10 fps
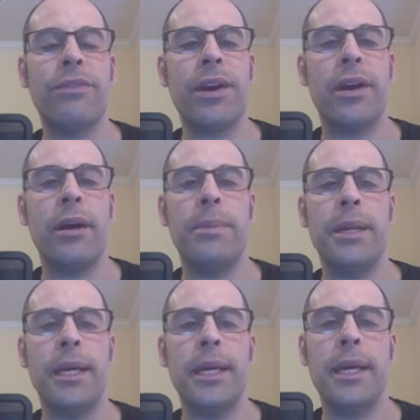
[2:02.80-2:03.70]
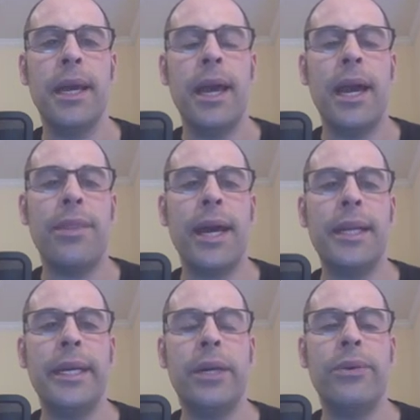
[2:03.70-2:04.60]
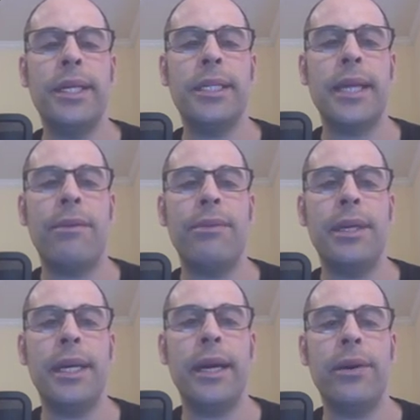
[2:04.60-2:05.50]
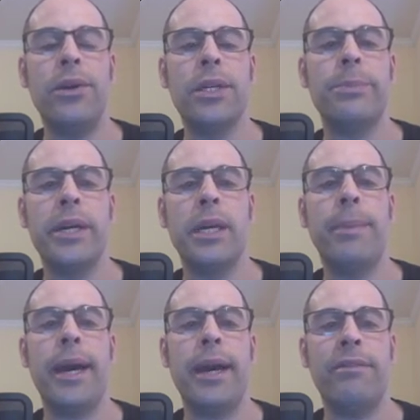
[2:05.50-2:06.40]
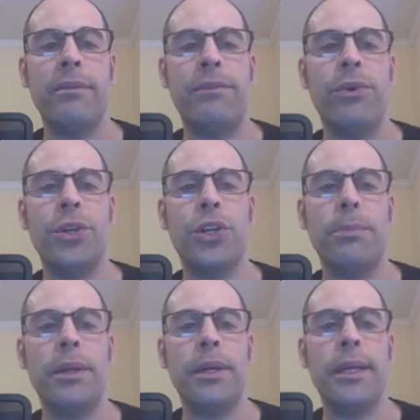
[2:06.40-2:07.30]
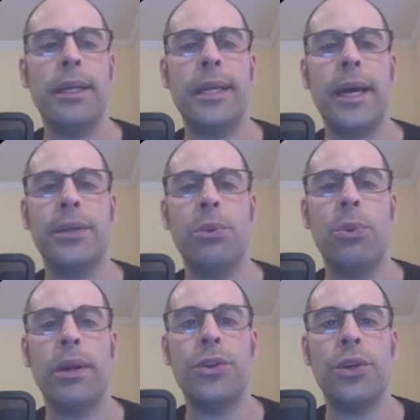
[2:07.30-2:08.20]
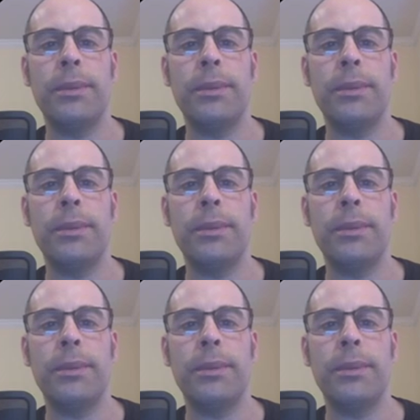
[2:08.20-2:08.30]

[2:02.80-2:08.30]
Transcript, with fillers: for the company, and that decreases every year. It looks pretty bad from 400 million down to 100